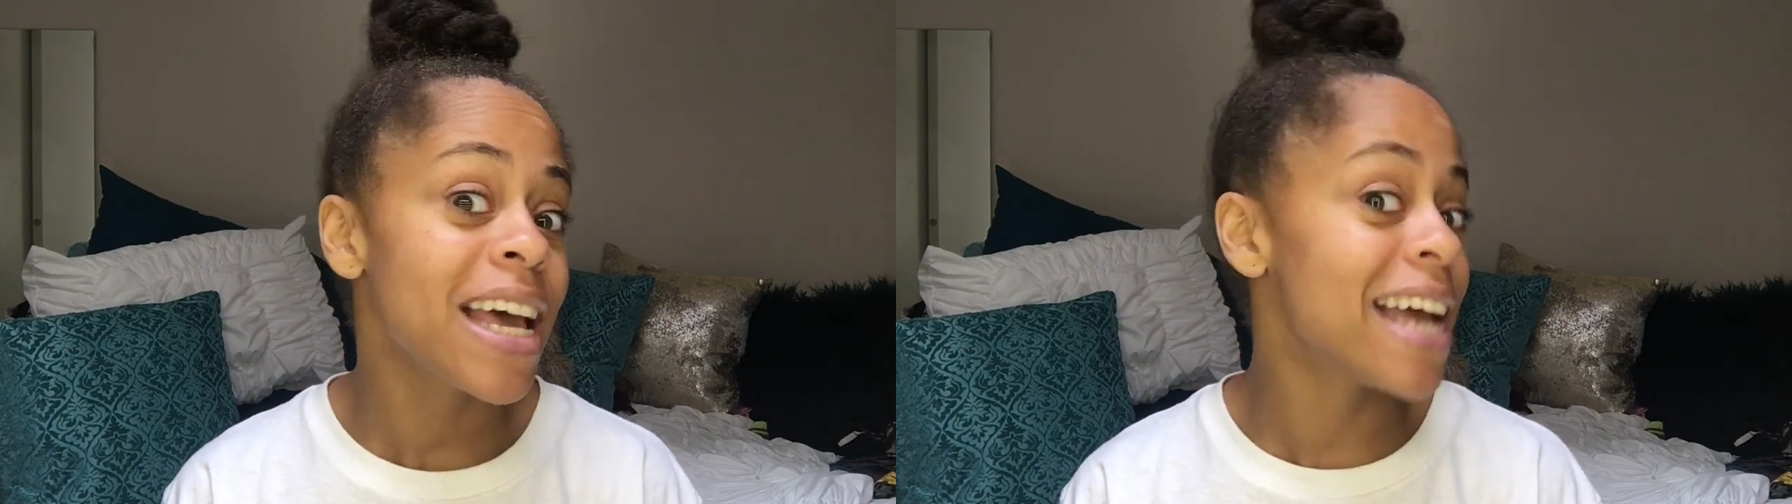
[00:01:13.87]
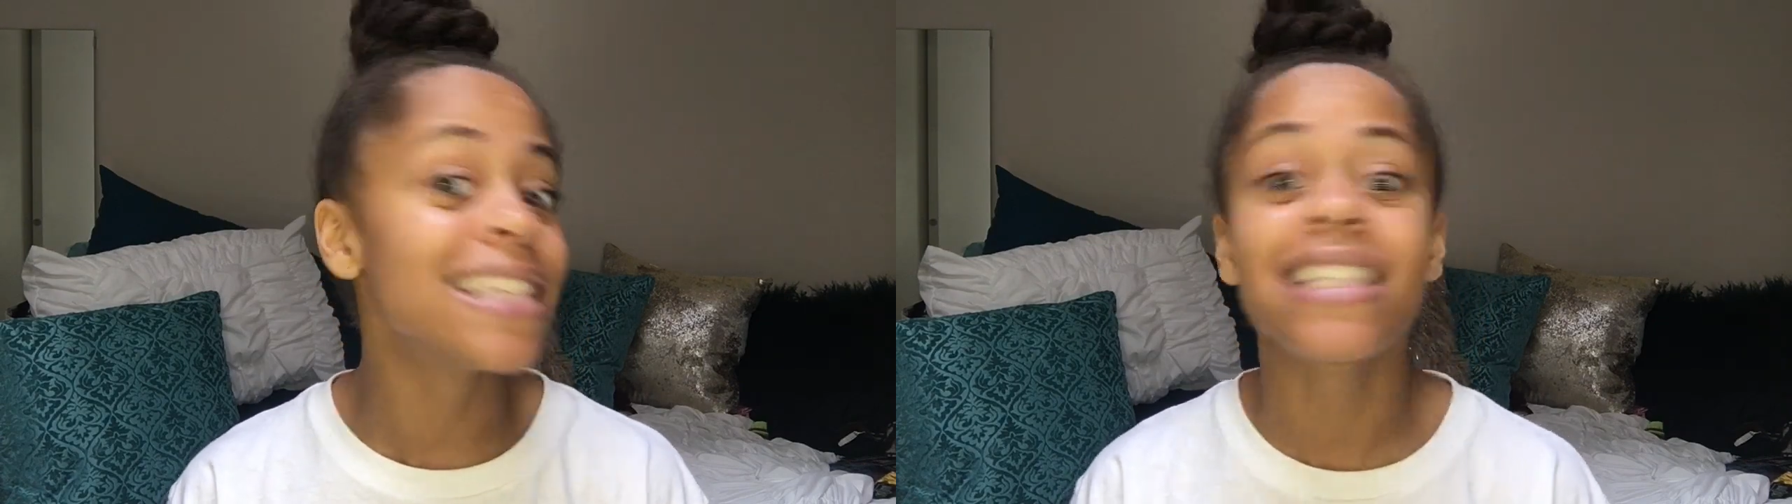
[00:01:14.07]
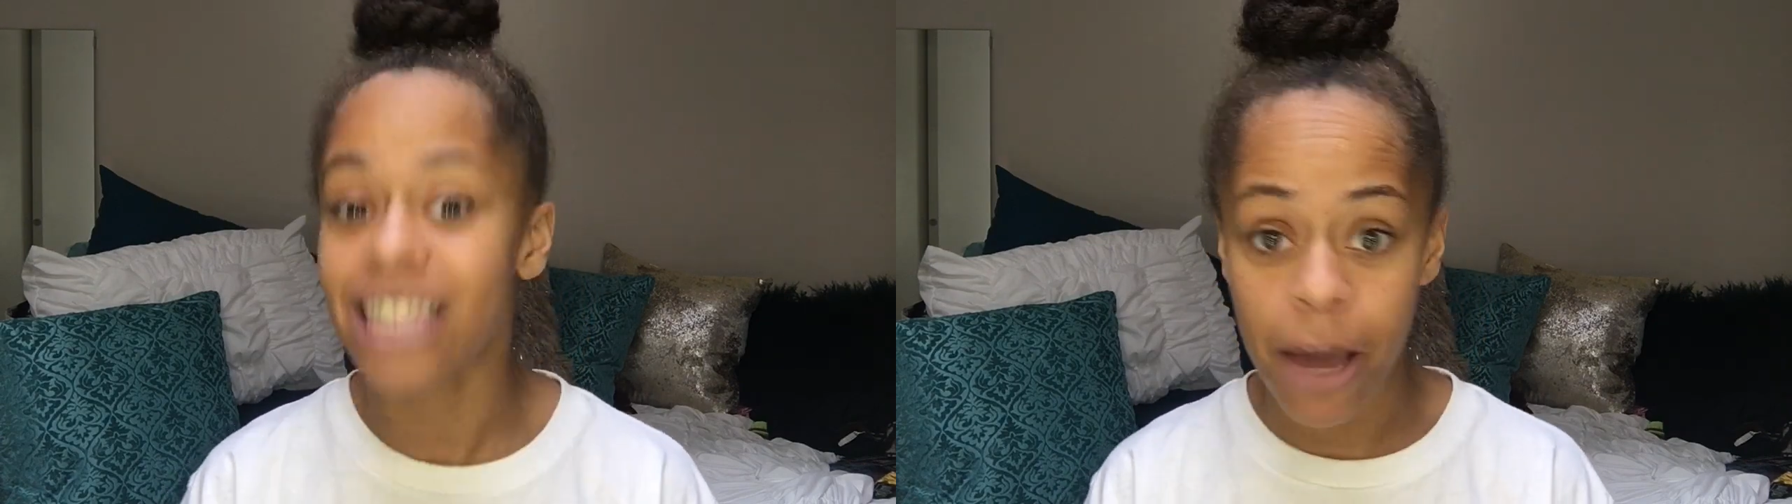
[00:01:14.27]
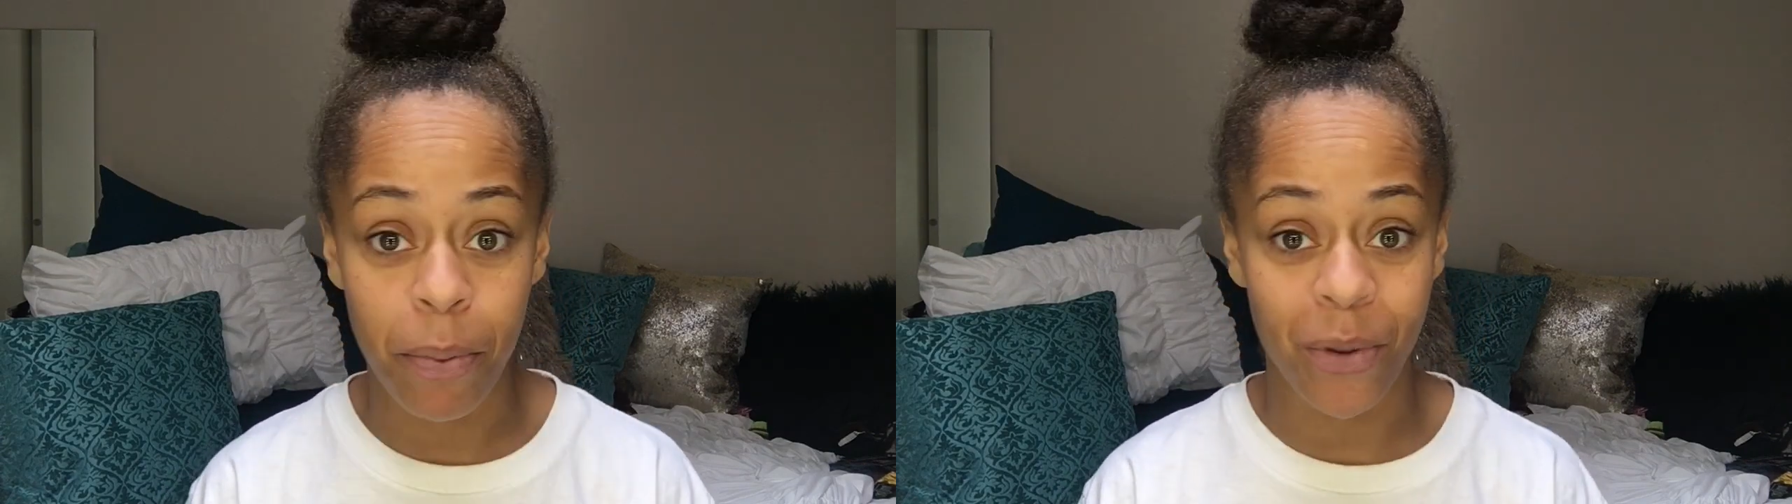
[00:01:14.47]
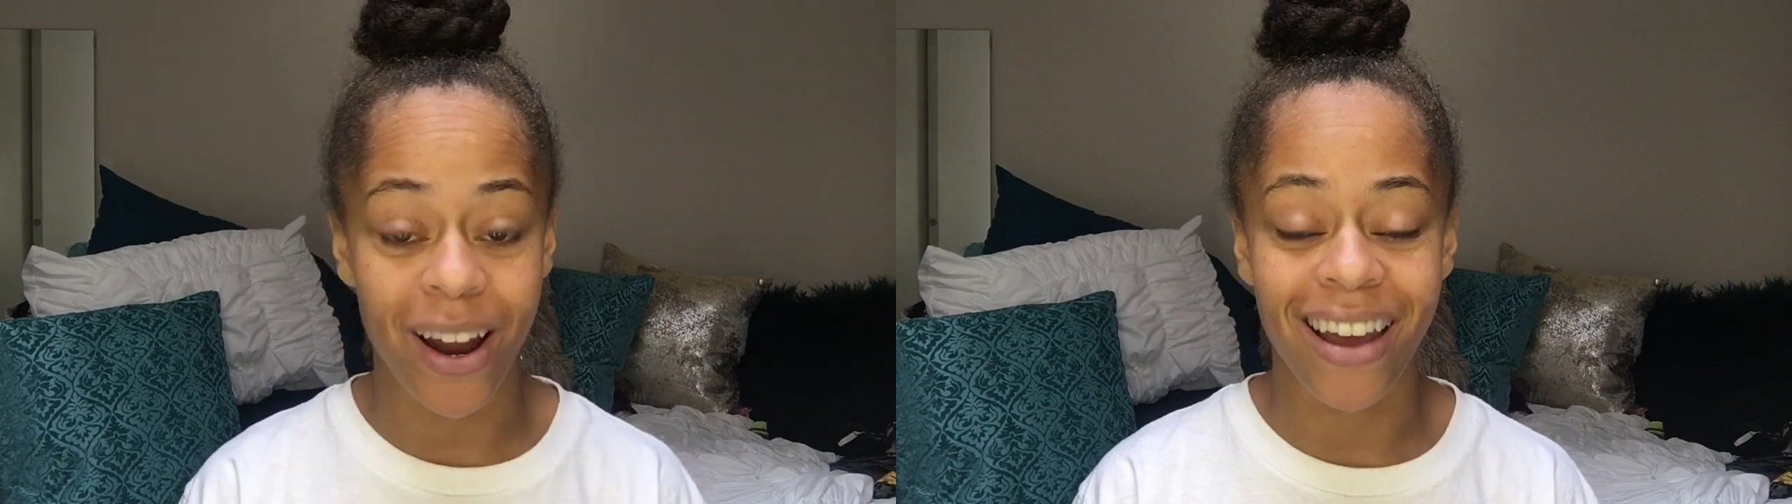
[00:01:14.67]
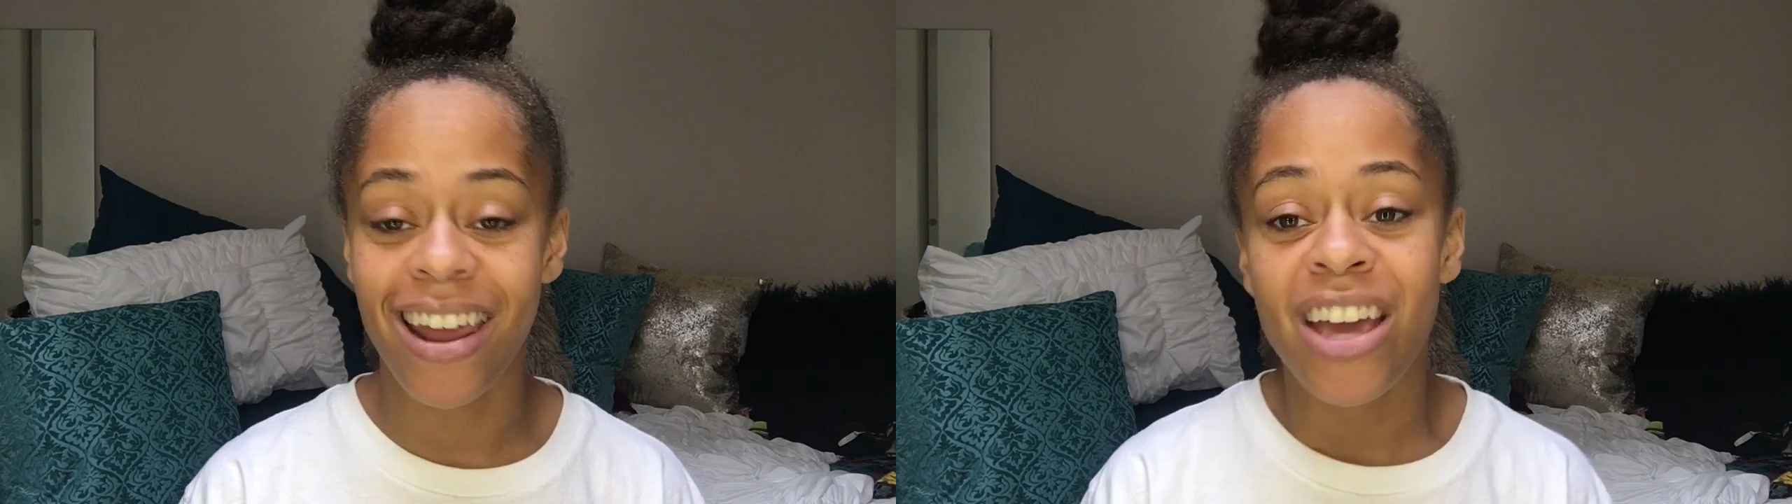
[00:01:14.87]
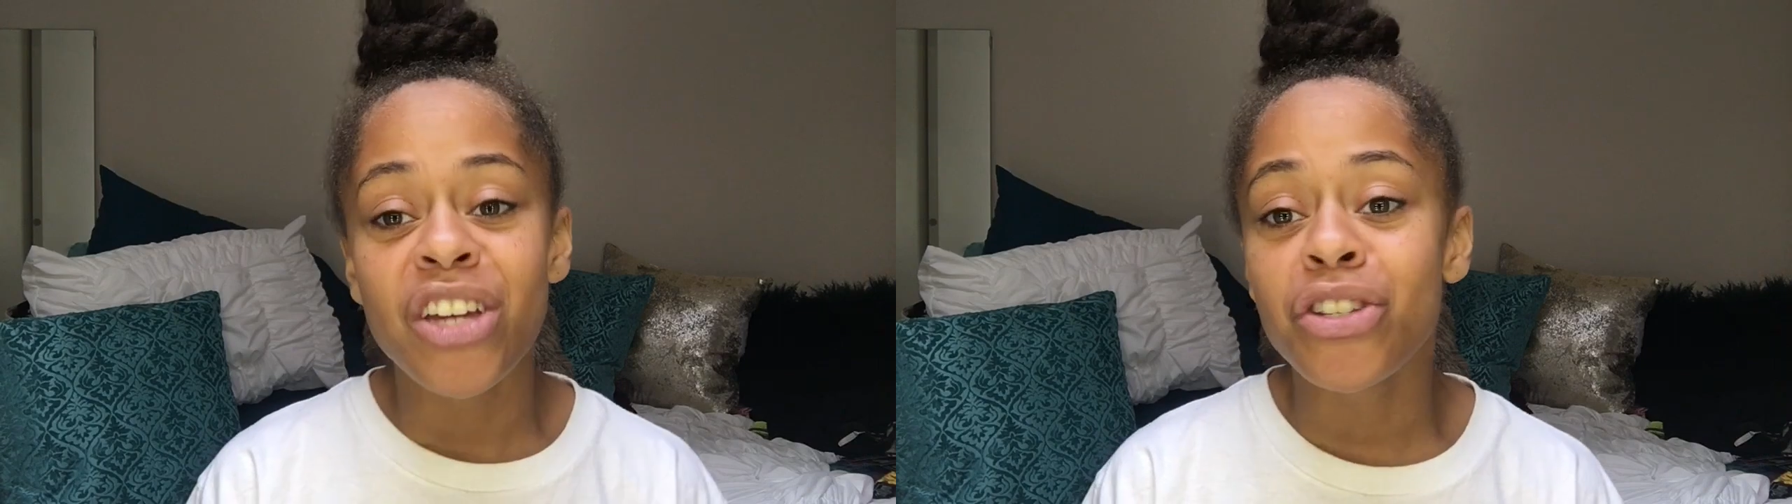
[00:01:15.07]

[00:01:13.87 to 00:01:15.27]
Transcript: and separate.